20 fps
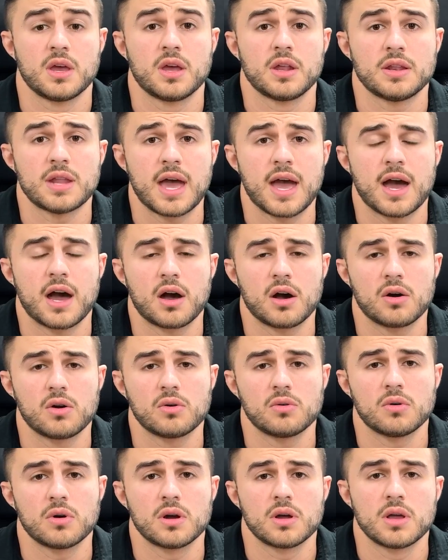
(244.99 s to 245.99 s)

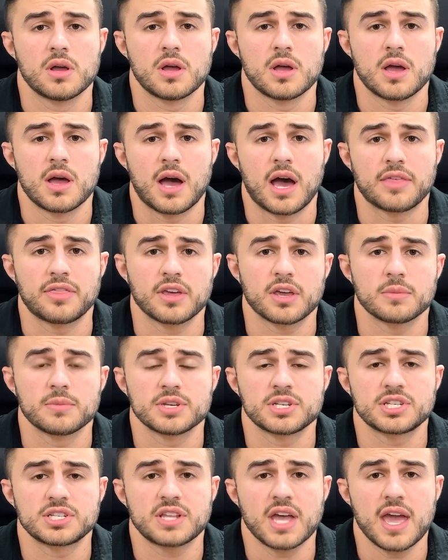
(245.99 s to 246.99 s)
Now, I think a
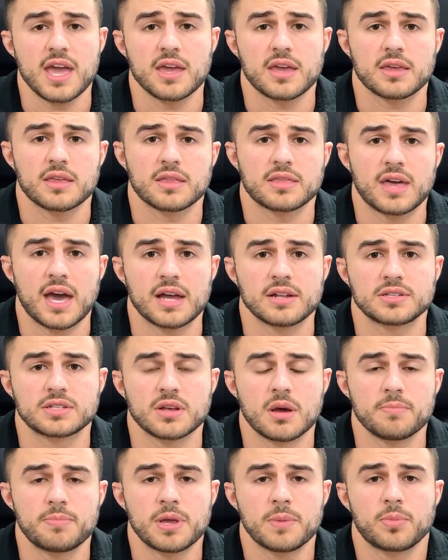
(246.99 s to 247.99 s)
mistake that
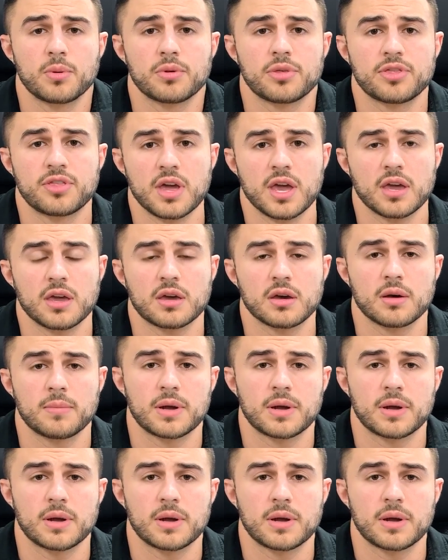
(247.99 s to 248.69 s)
some people think